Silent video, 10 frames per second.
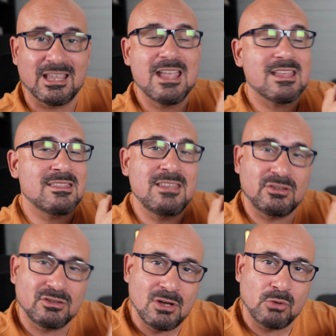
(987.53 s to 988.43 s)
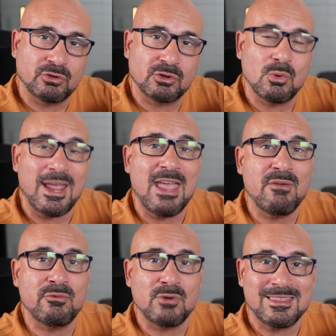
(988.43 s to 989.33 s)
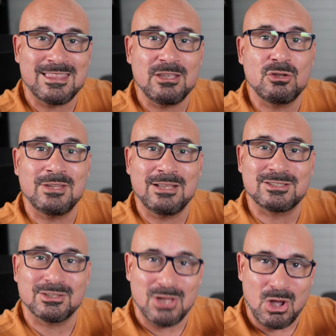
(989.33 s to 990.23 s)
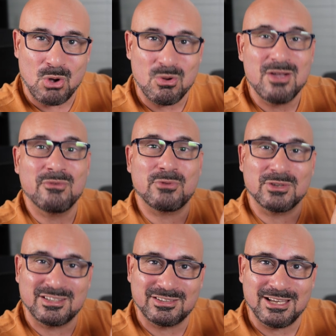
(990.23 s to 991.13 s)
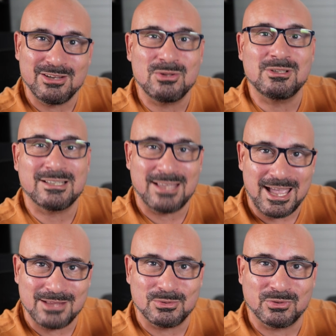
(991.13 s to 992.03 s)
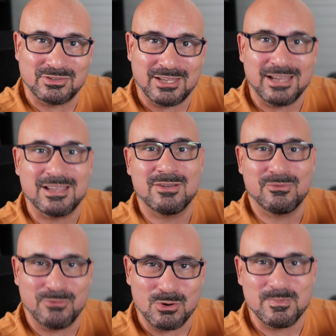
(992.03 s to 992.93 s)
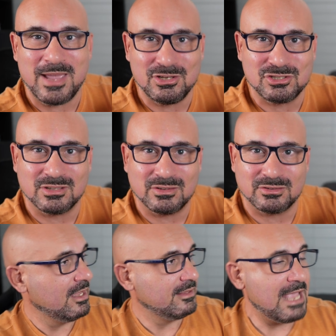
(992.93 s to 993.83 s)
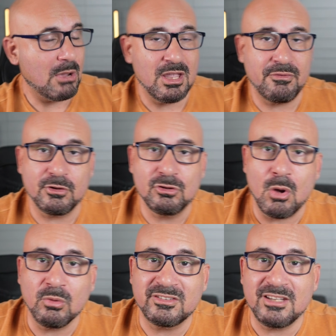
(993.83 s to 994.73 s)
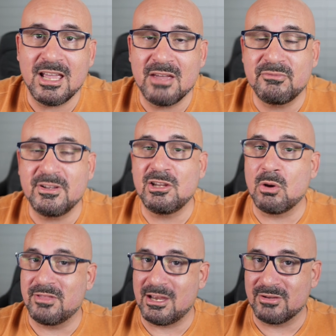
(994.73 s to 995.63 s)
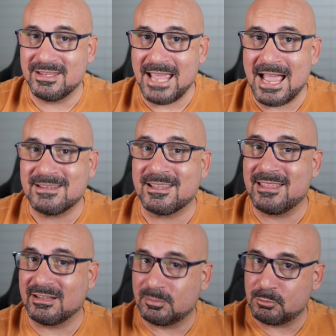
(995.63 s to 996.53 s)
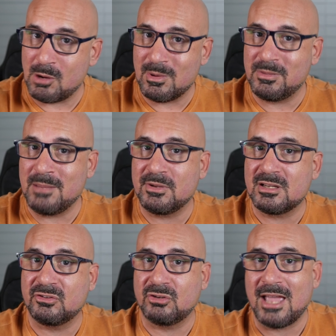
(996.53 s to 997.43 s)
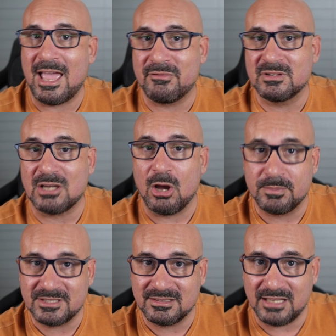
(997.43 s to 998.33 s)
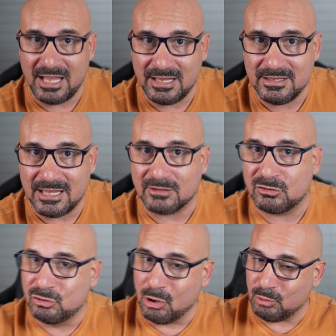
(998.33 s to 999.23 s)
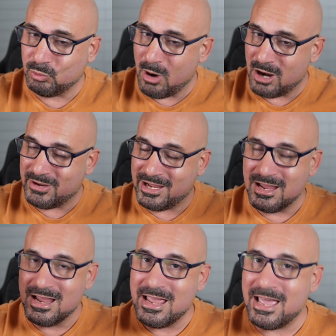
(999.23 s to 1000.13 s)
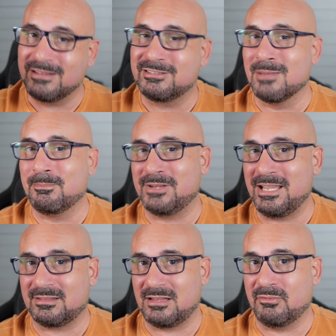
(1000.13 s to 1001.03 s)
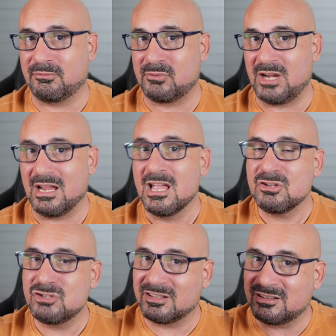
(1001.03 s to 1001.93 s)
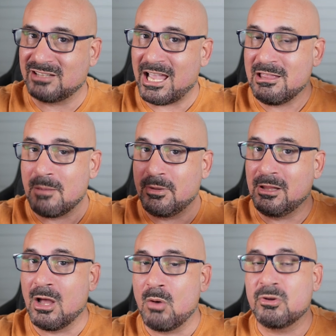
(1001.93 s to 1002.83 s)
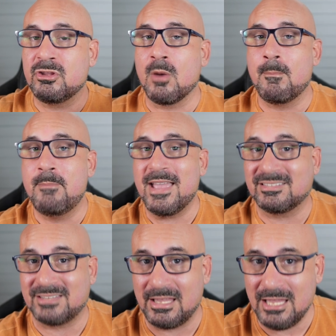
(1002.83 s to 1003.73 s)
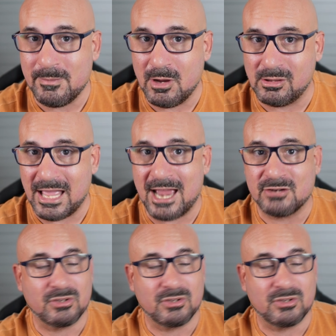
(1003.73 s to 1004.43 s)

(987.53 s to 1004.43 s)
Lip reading: This goes through everything you need to know for single candlestick formations. Now, if you don't see a video there yet, that's probably because you haven't opted in yet. Don't worry, it's completely free. Just sign up below with your best email address